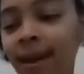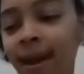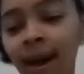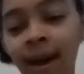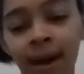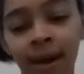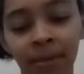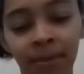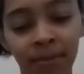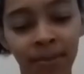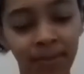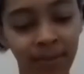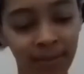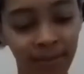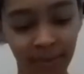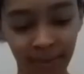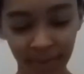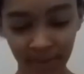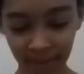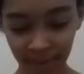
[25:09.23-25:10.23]
um,
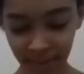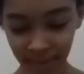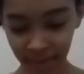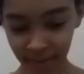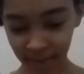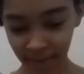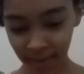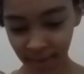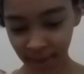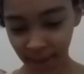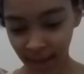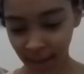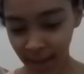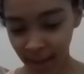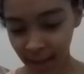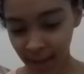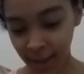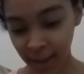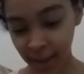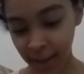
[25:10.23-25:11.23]

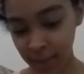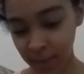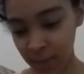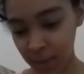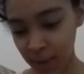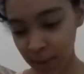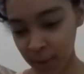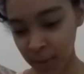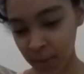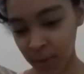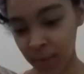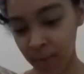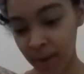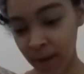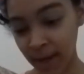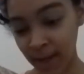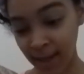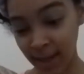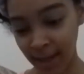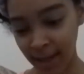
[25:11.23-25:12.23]
these books with
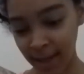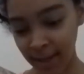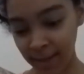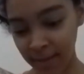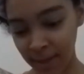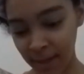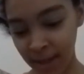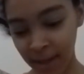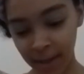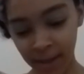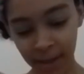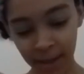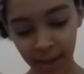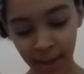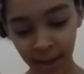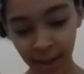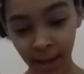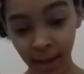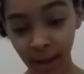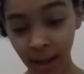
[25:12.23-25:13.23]
my niece because
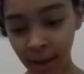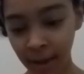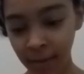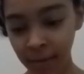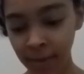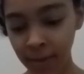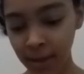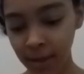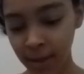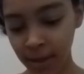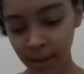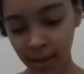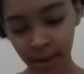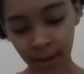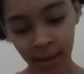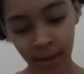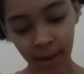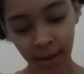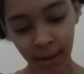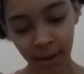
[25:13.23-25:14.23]
she loves
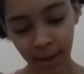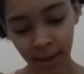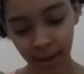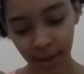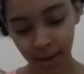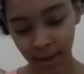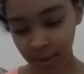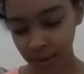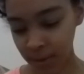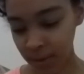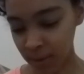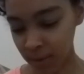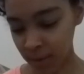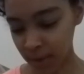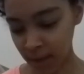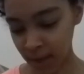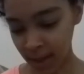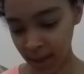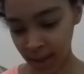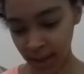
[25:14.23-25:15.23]
to
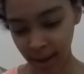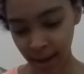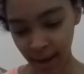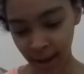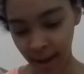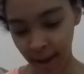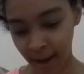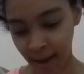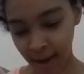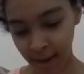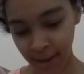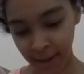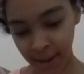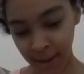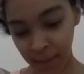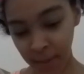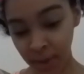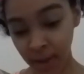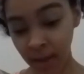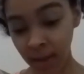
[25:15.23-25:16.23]
read and
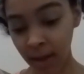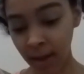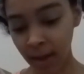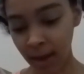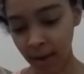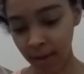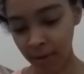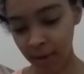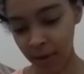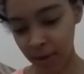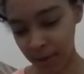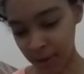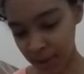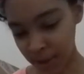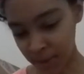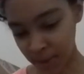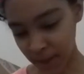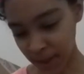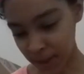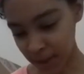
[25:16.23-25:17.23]
she would love all
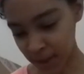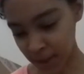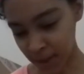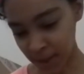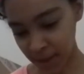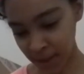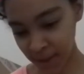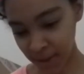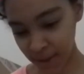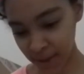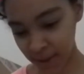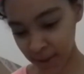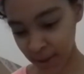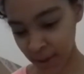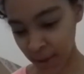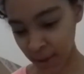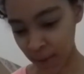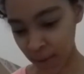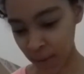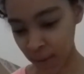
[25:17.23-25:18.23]
these pictures. So
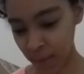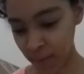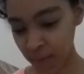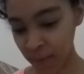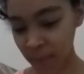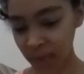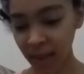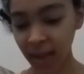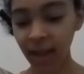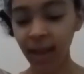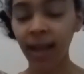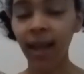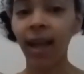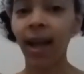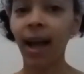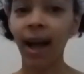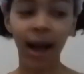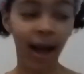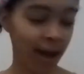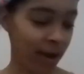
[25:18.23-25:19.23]

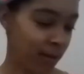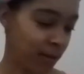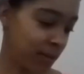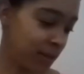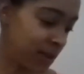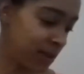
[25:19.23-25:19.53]
I will be